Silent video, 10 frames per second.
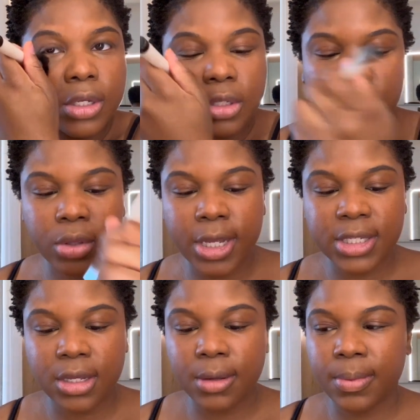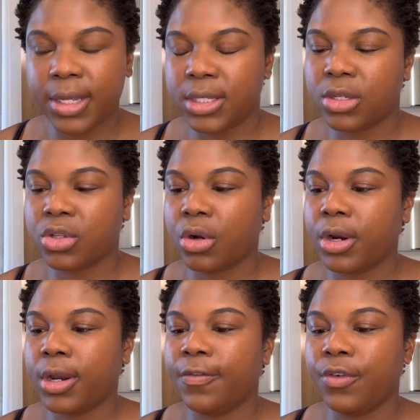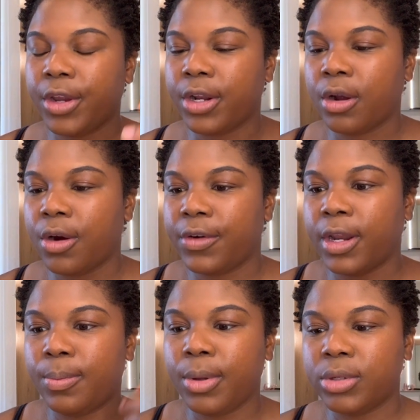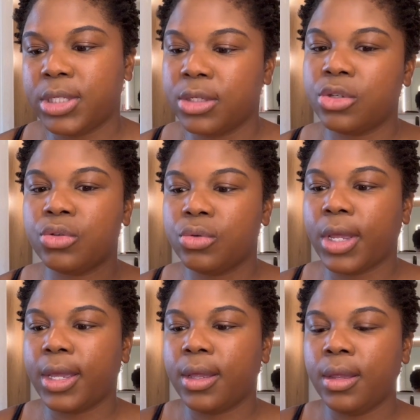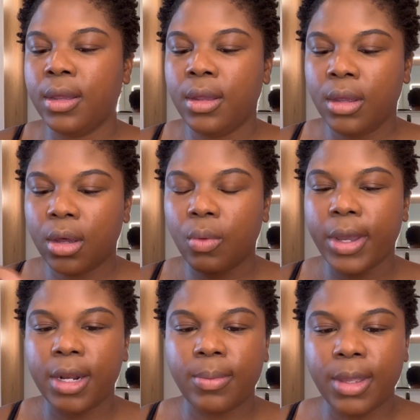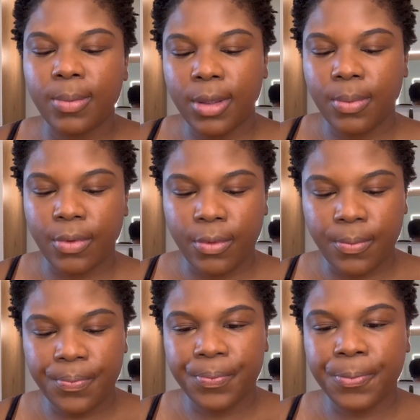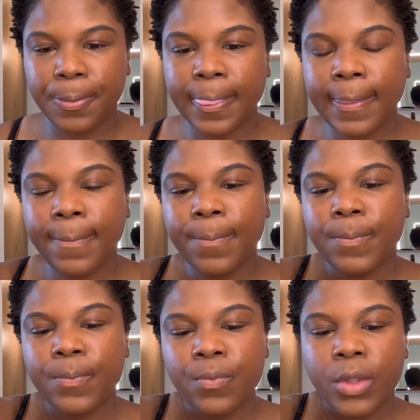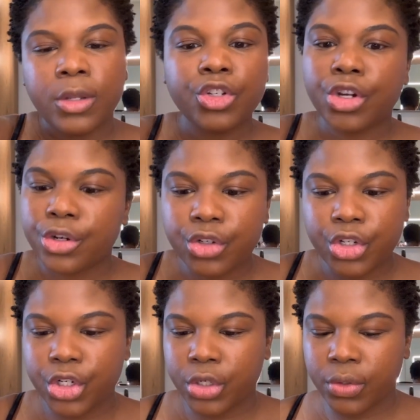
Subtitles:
So that's a good place to start if you're already built into like a way to meet people. Church.